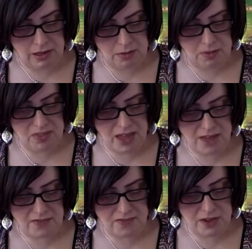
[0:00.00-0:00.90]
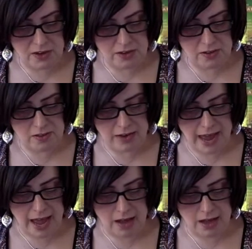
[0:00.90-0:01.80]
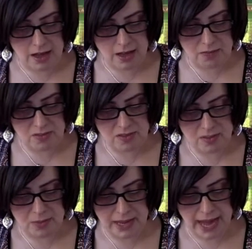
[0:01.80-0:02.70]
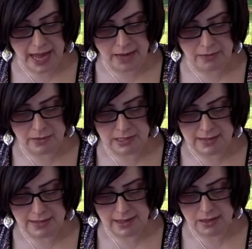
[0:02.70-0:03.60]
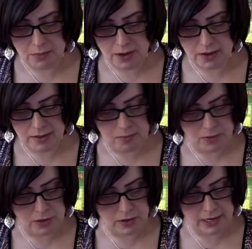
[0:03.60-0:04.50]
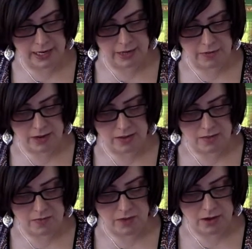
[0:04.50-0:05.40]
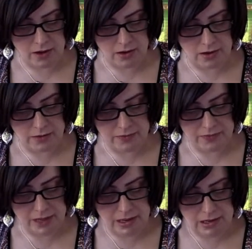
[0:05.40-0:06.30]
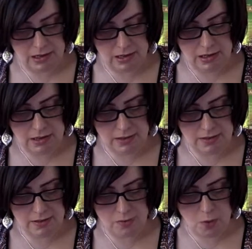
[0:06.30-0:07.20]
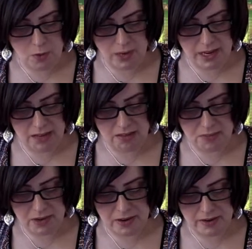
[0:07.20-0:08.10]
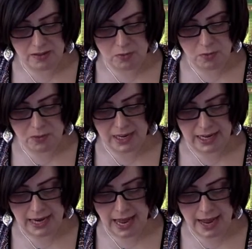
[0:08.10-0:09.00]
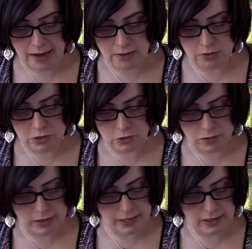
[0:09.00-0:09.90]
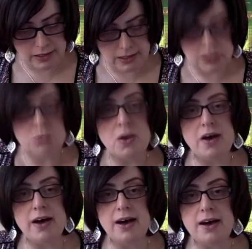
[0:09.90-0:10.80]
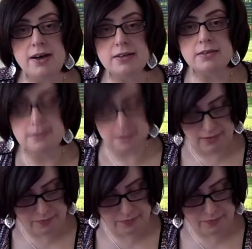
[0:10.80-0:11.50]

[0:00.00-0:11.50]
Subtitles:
without focus on outcomes, to be able to celebrate the beauty and grace of God. This is what we experience when we allow joy into our hearts.